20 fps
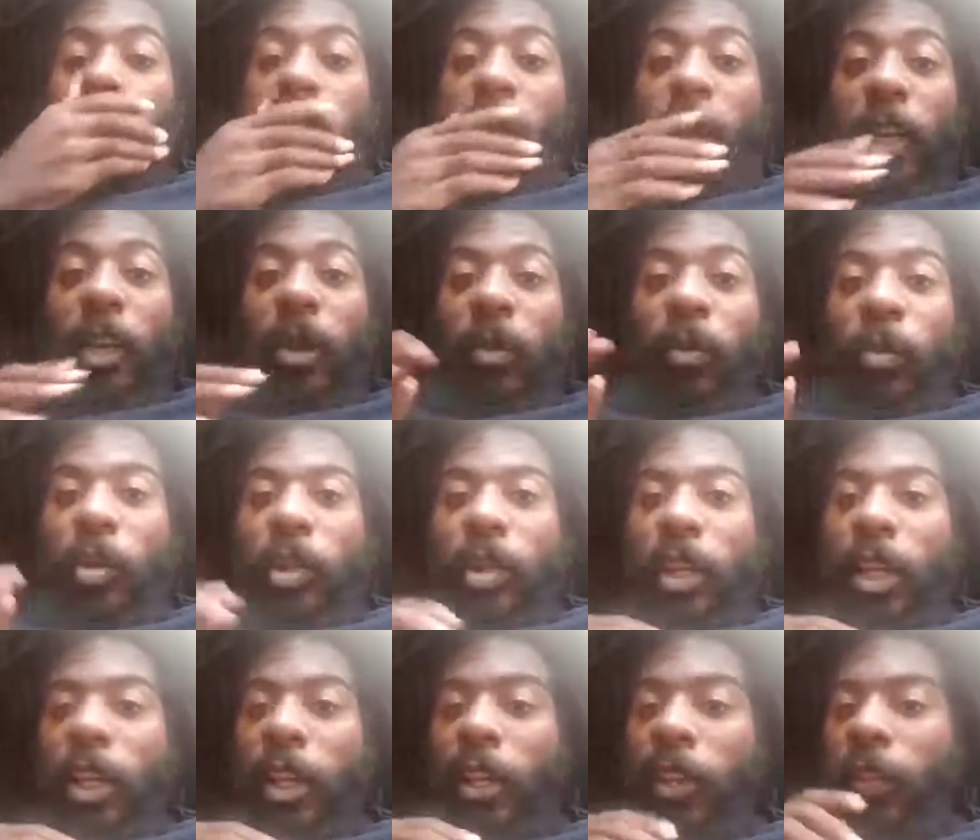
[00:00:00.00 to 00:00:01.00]
at with
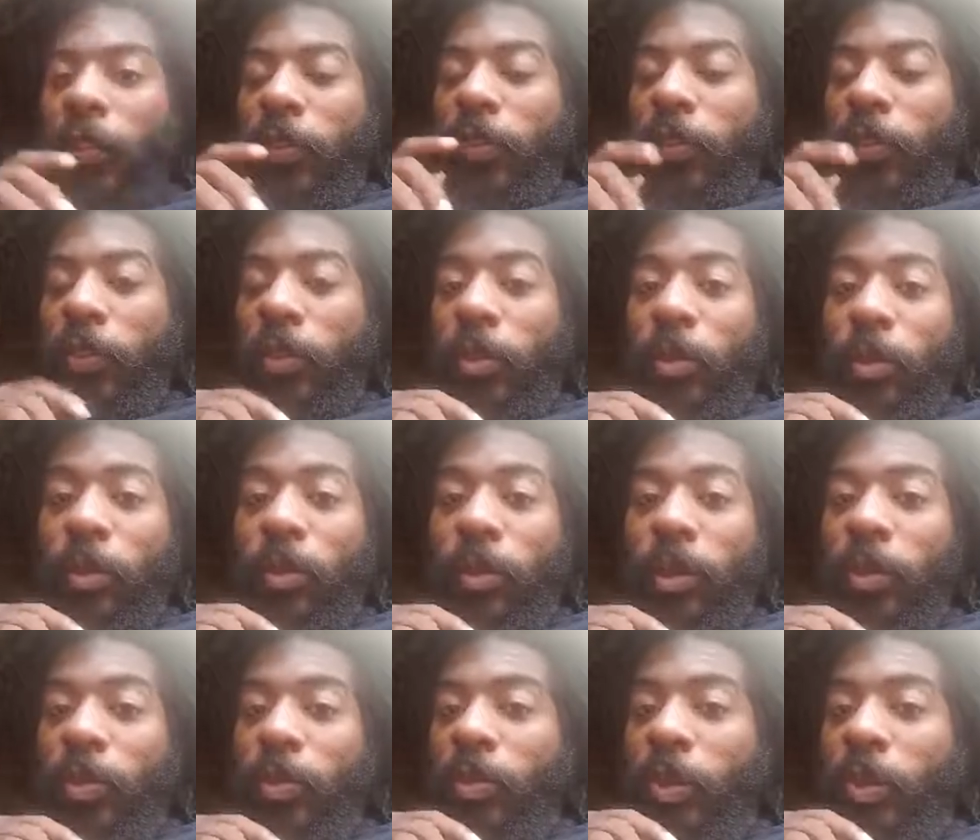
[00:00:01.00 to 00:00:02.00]
life,
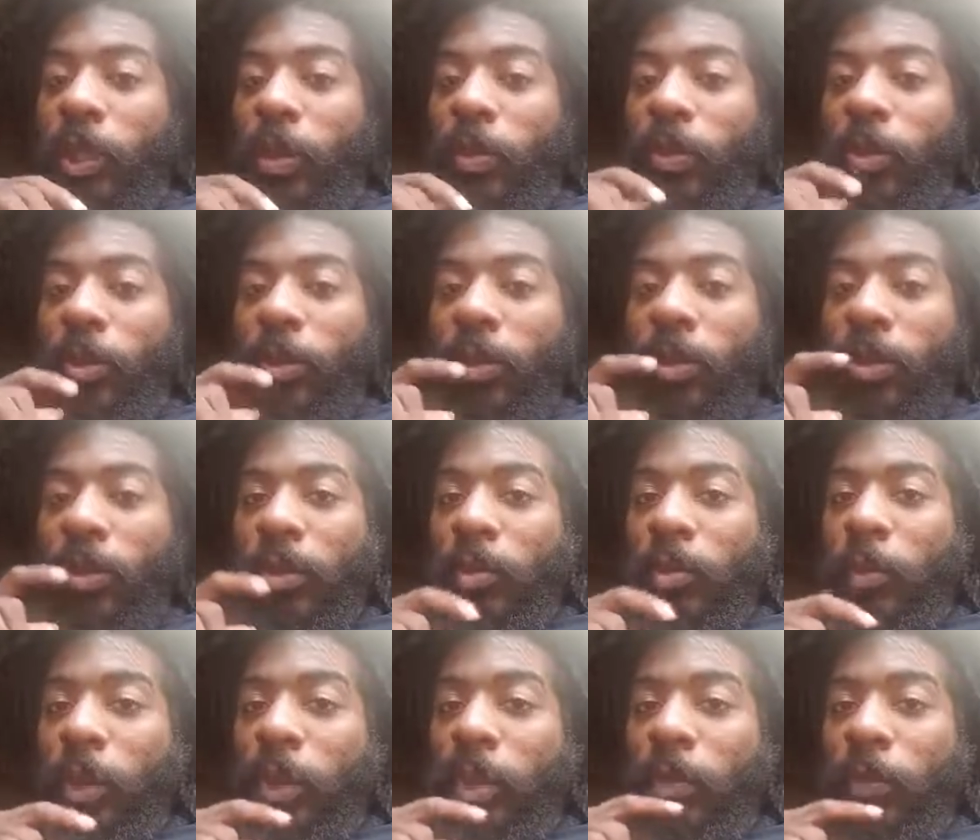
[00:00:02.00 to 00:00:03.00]
and people's
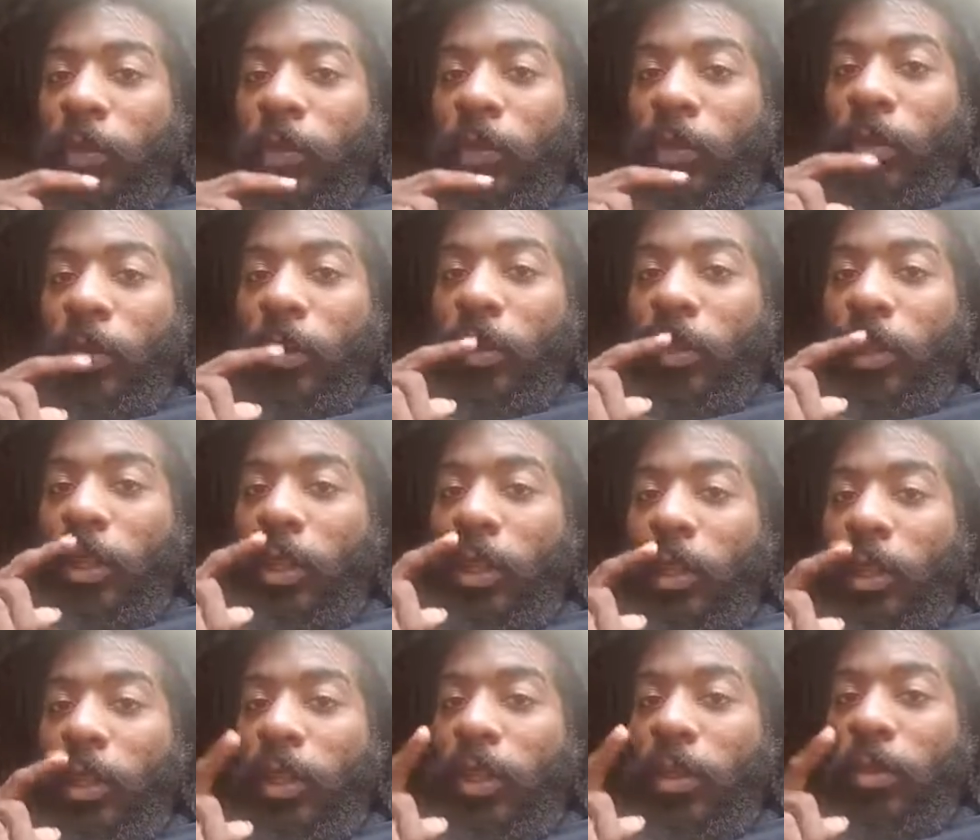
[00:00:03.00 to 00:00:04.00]
waiting for the
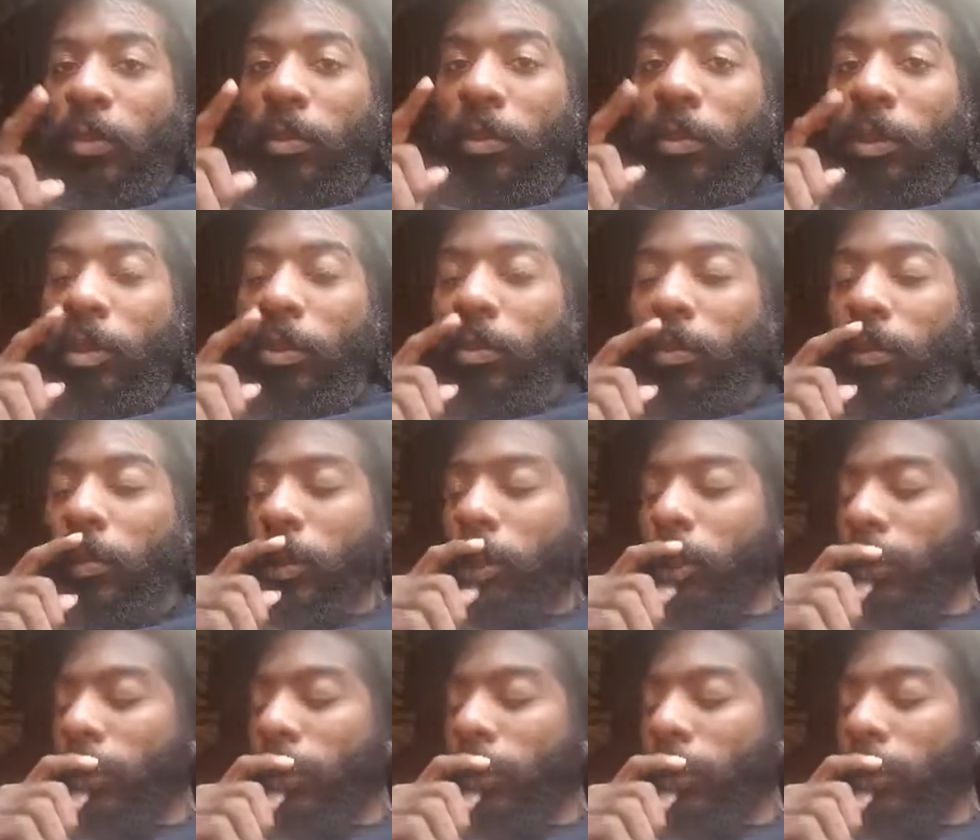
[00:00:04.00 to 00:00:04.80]
next movie.